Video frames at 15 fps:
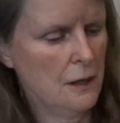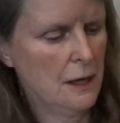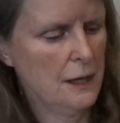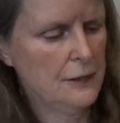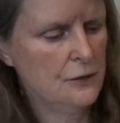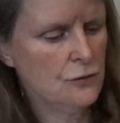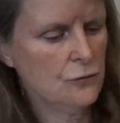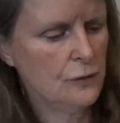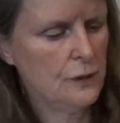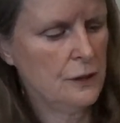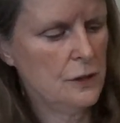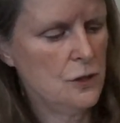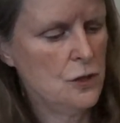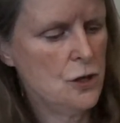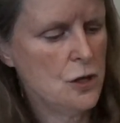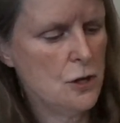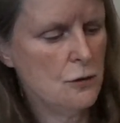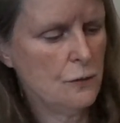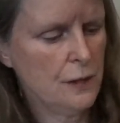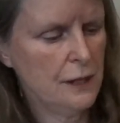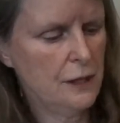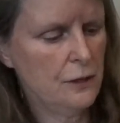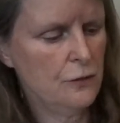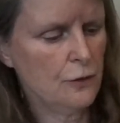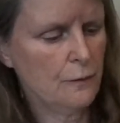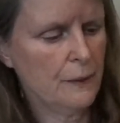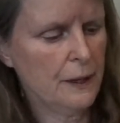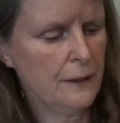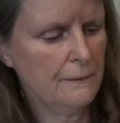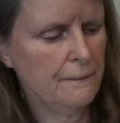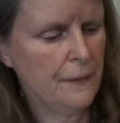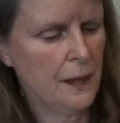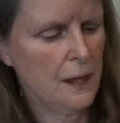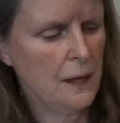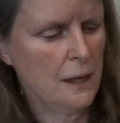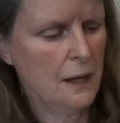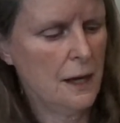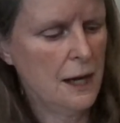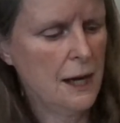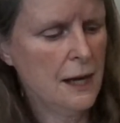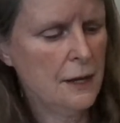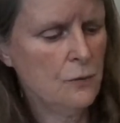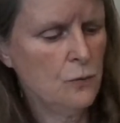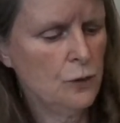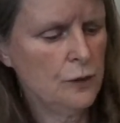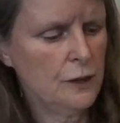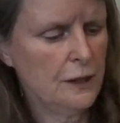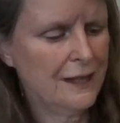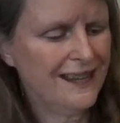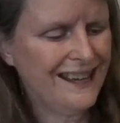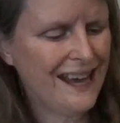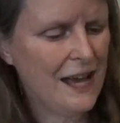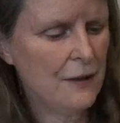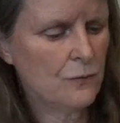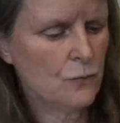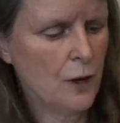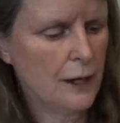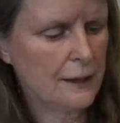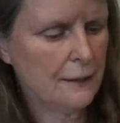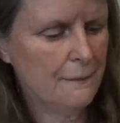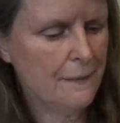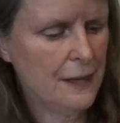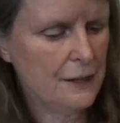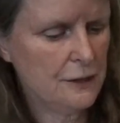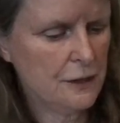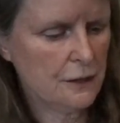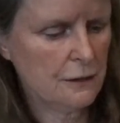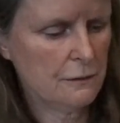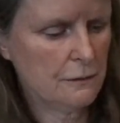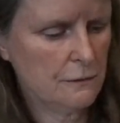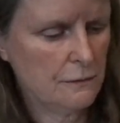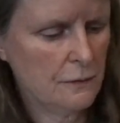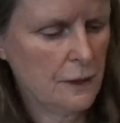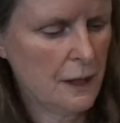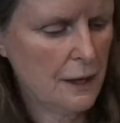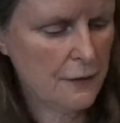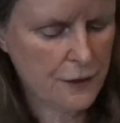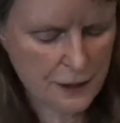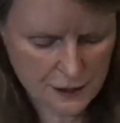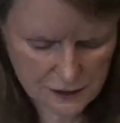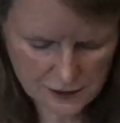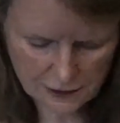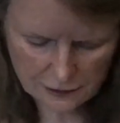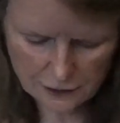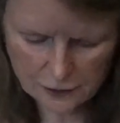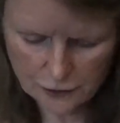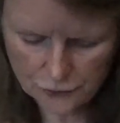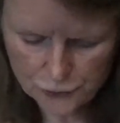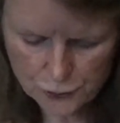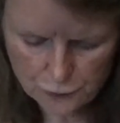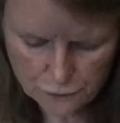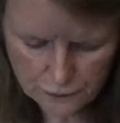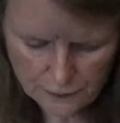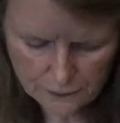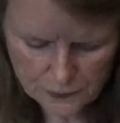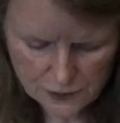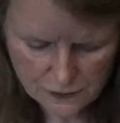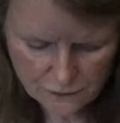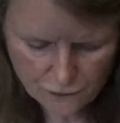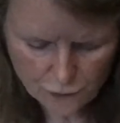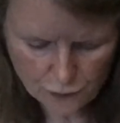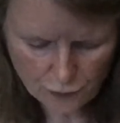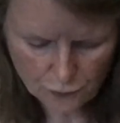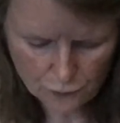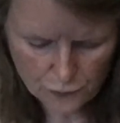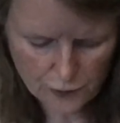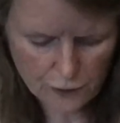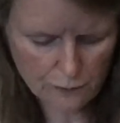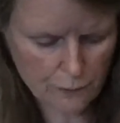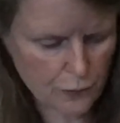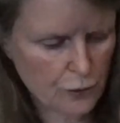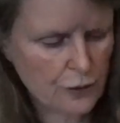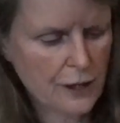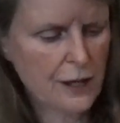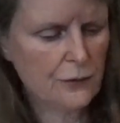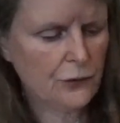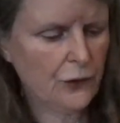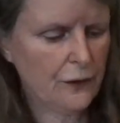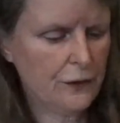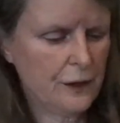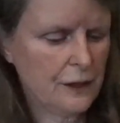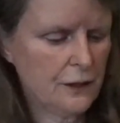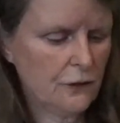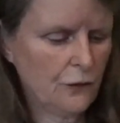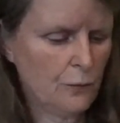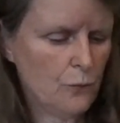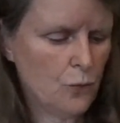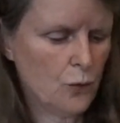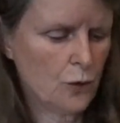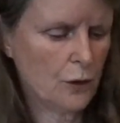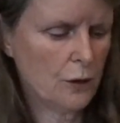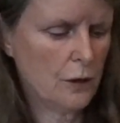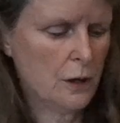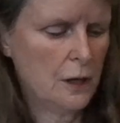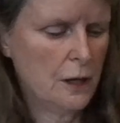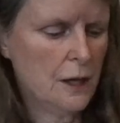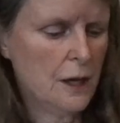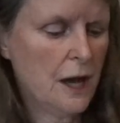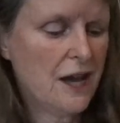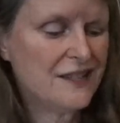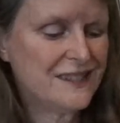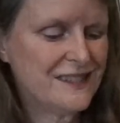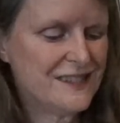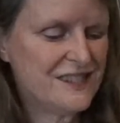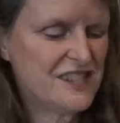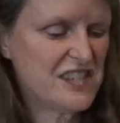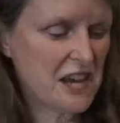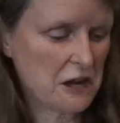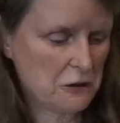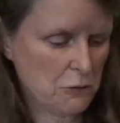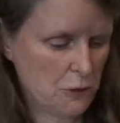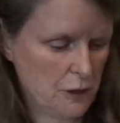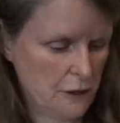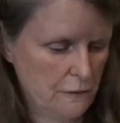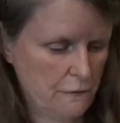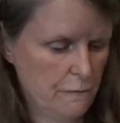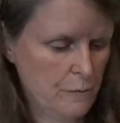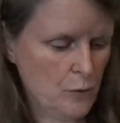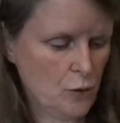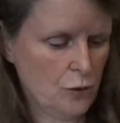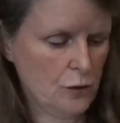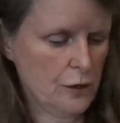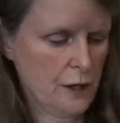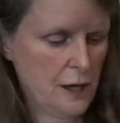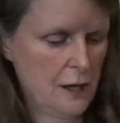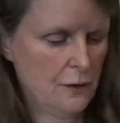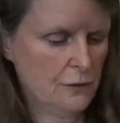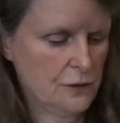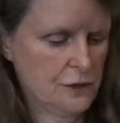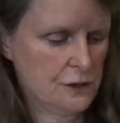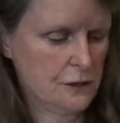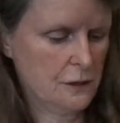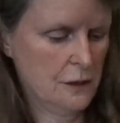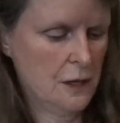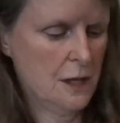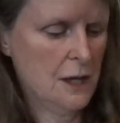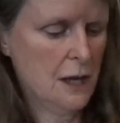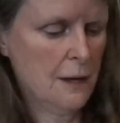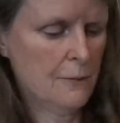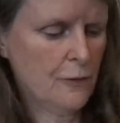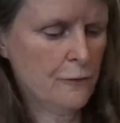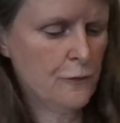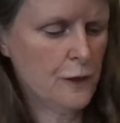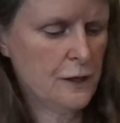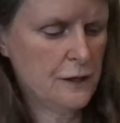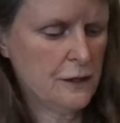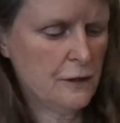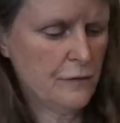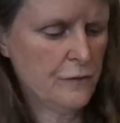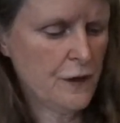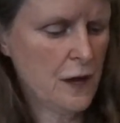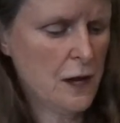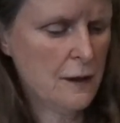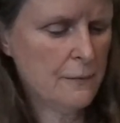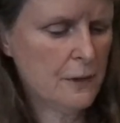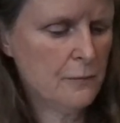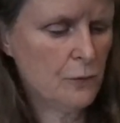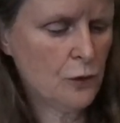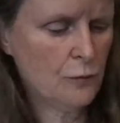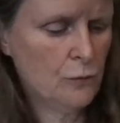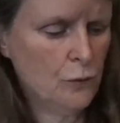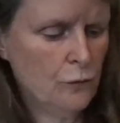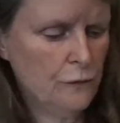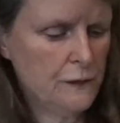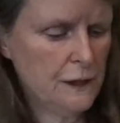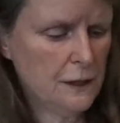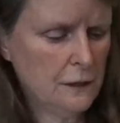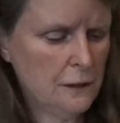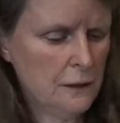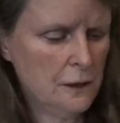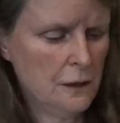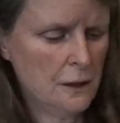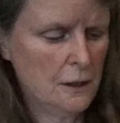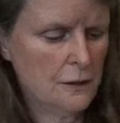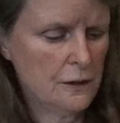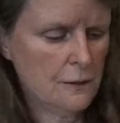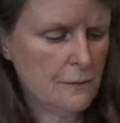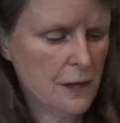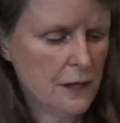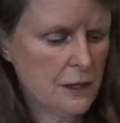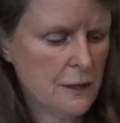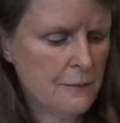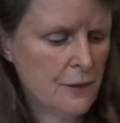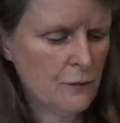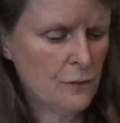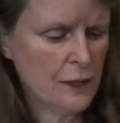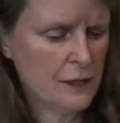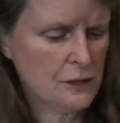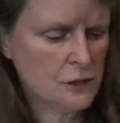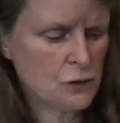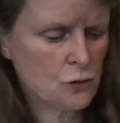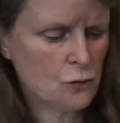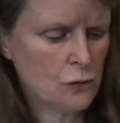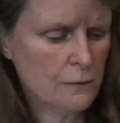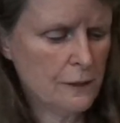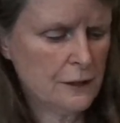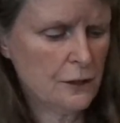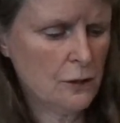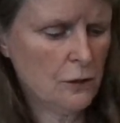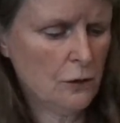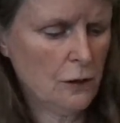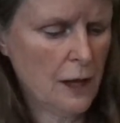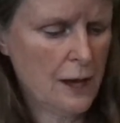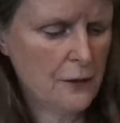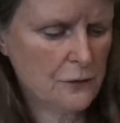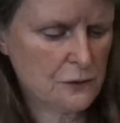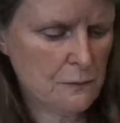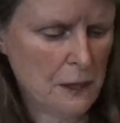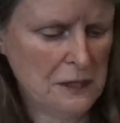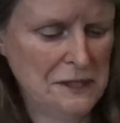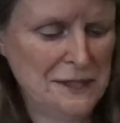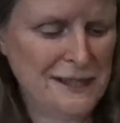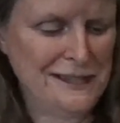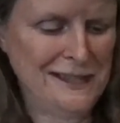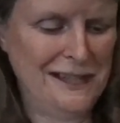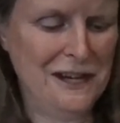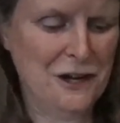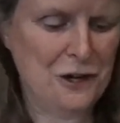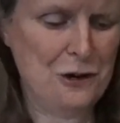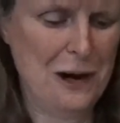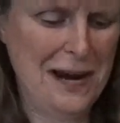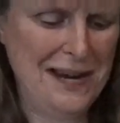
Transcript: I don't know either, but I wouldn't recommend it. I think it's a little too flimsy for a real birdhouse. I think it's more a decorative birdhouse. I'm afraid that if the hummingbird moved in, there might come a rainstorm and the whole house might disintegrate.